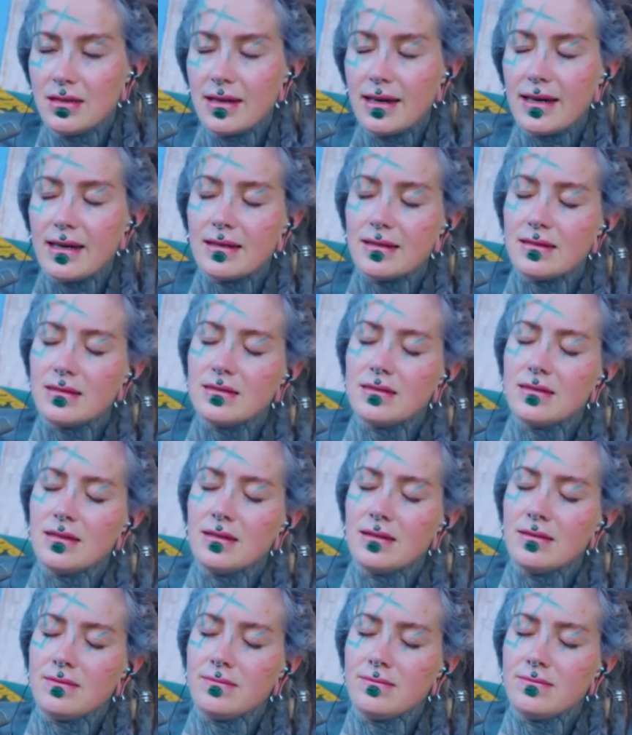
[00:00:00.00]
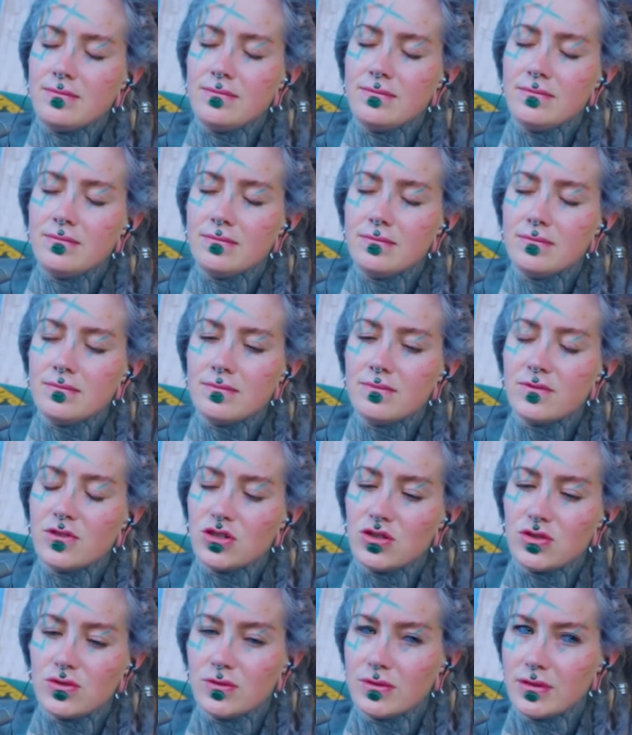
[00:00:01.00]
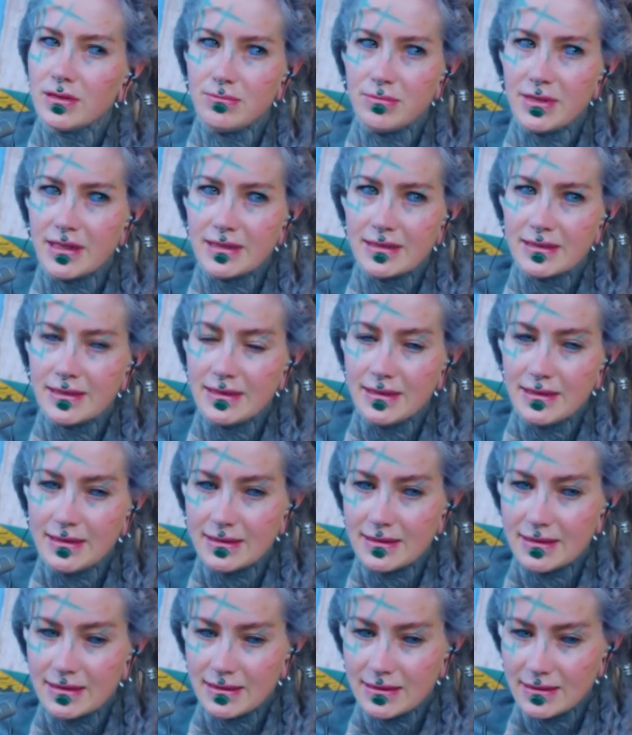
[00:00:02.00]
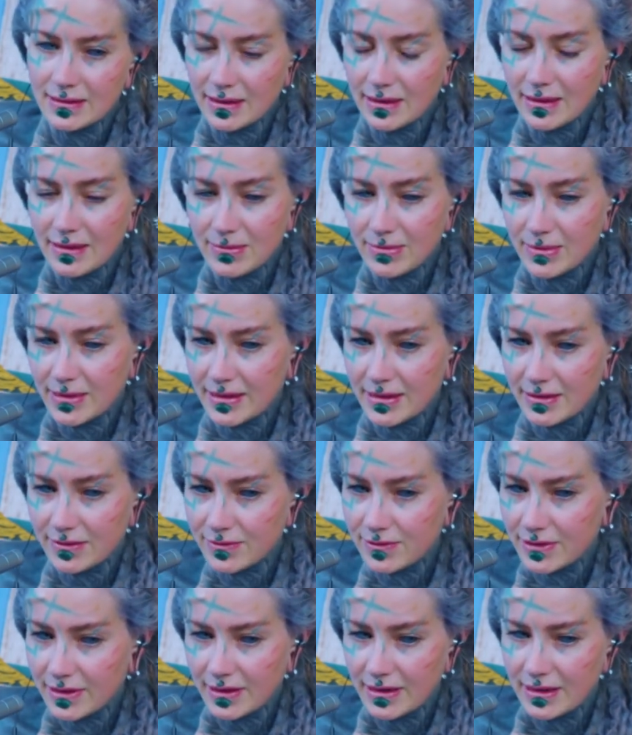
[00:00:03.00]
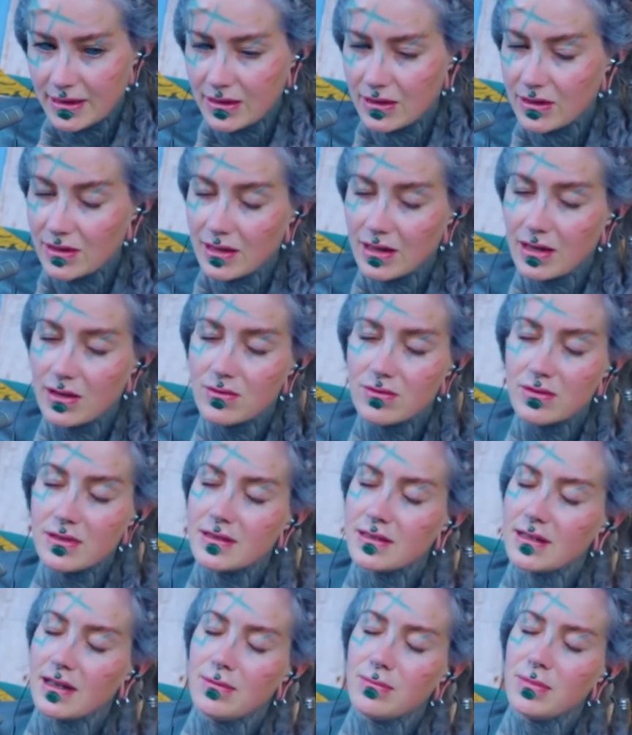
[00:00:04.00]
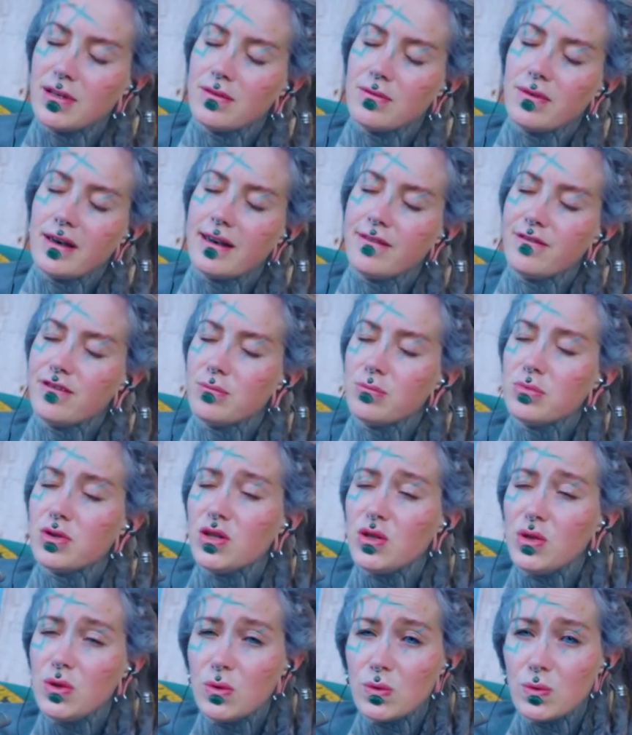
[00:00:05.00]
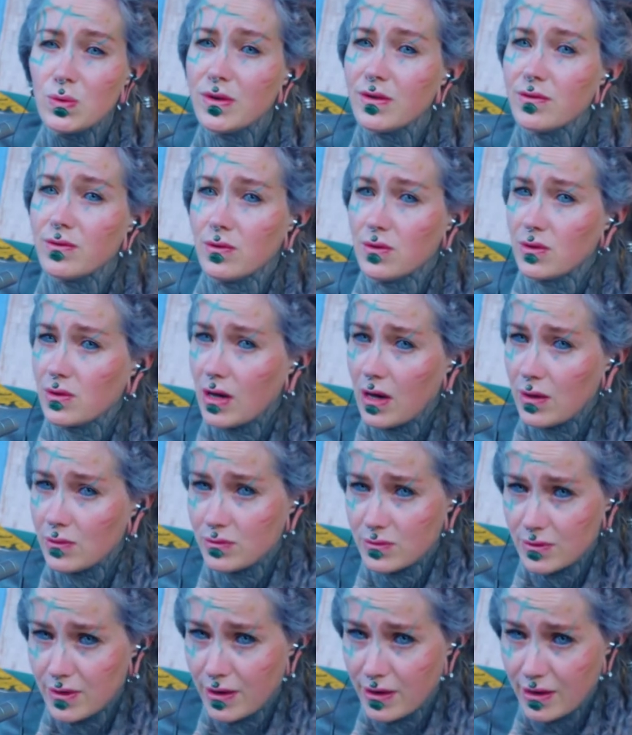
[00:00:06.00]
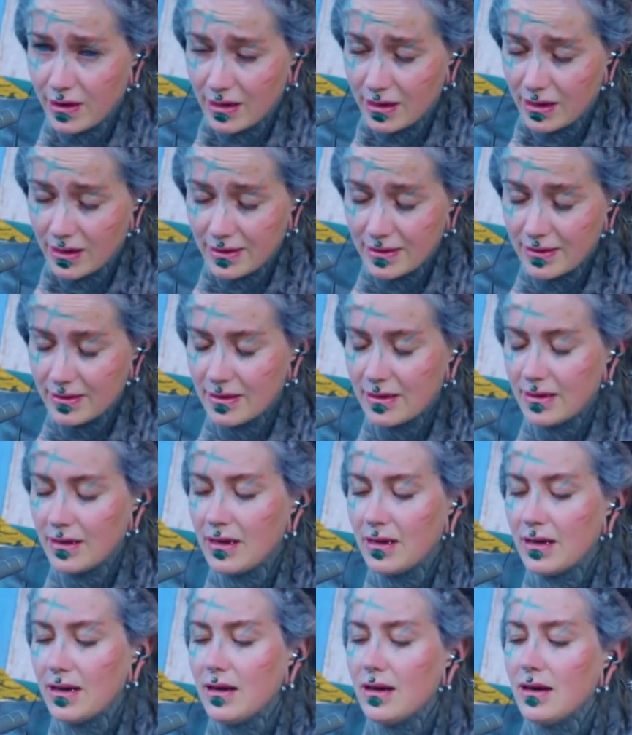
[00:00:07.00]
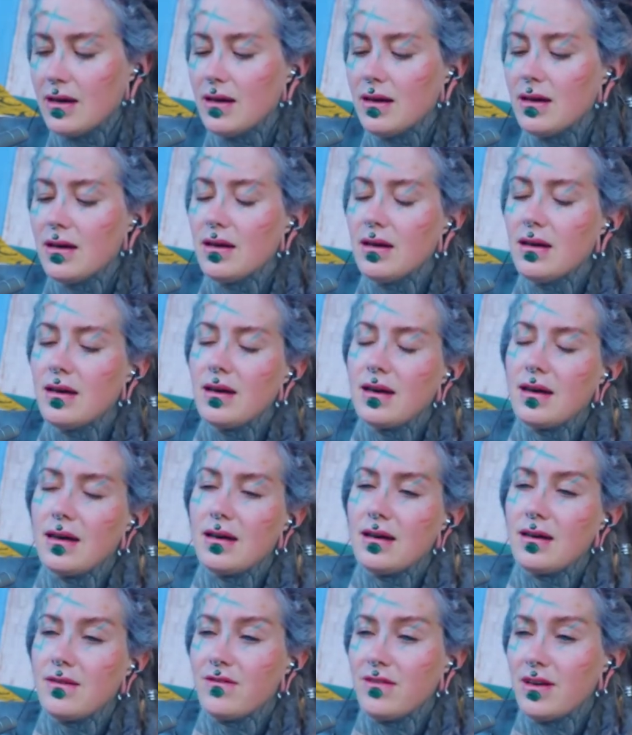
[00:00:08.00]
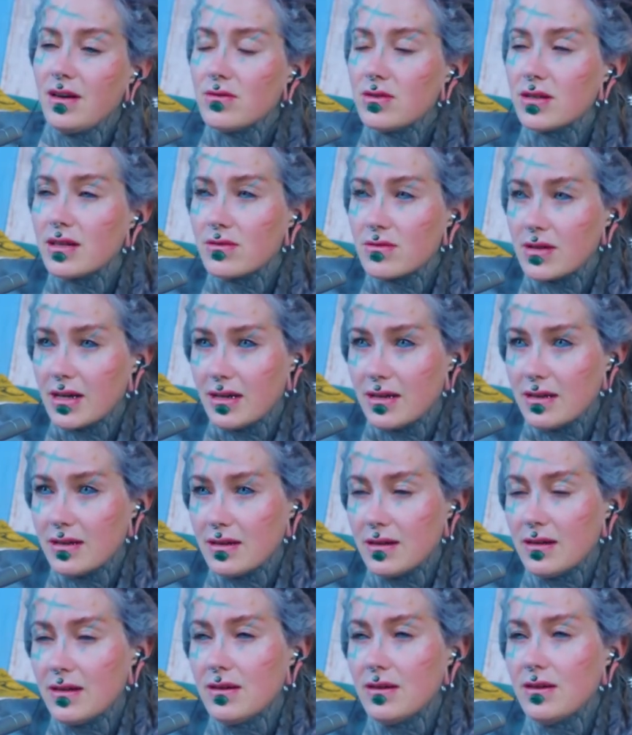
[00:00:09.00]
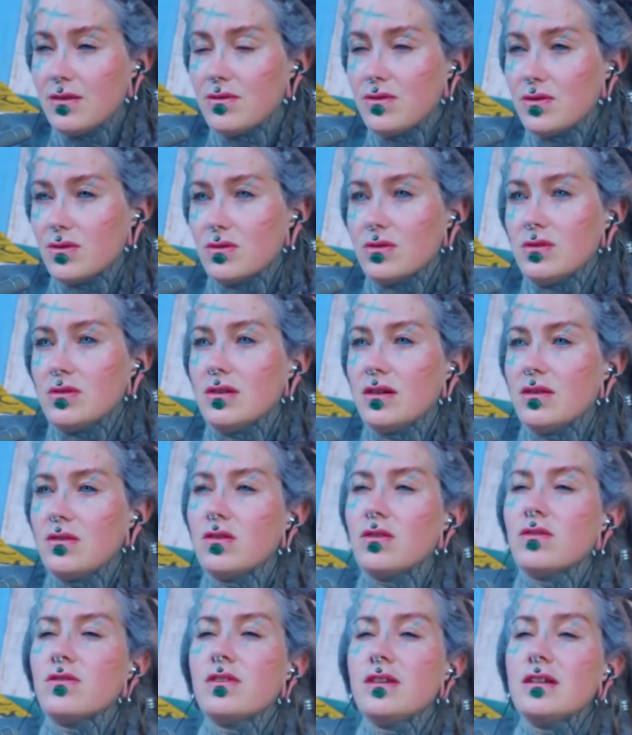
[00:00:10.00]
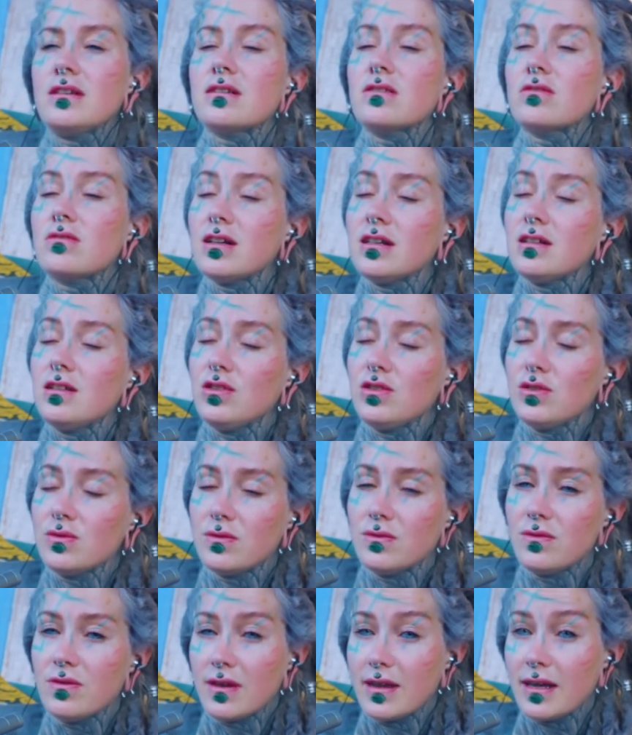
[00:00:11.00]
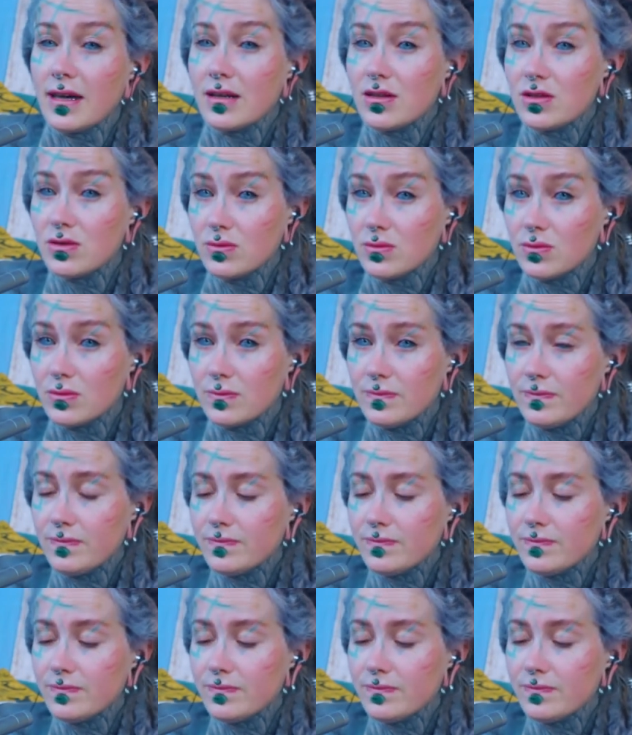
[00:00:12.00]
And um, for sure in big cities it's a little bit different than on the countryside, but we have a beautiful countryside. And I'm very grateful, or feel gratitude for that too.